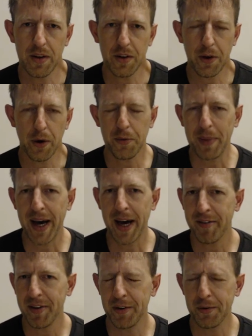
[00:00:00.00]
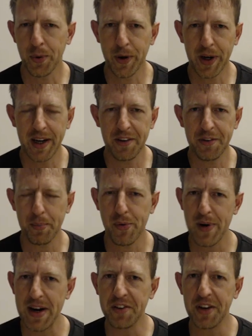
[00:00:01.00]
So as part of his work as a
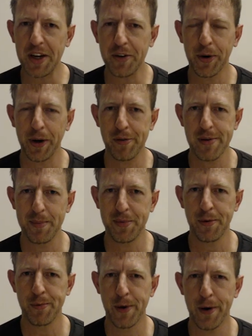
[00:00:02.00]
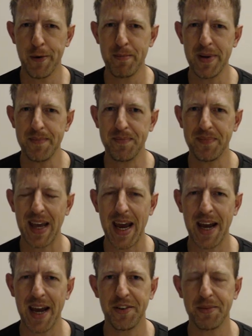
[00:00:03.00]
priest, he took a trip to Rome,
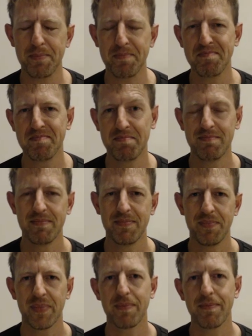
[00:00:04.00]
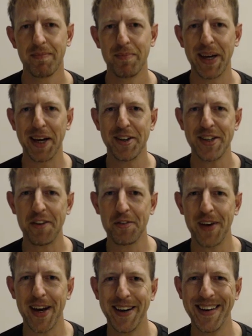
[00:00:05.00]
and being a chess
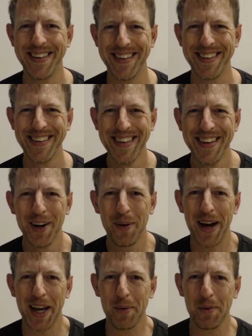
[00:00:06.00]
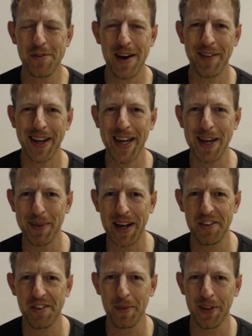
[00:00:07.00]
fan, while he was traveling, he
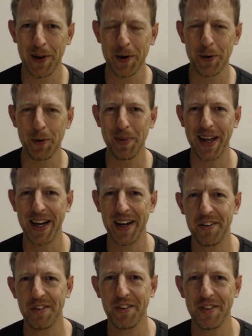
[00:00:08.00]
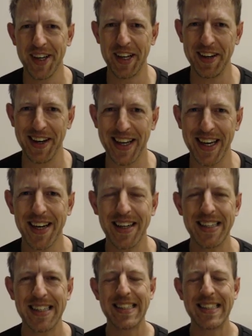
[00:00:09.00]
played some of the local players in Italy,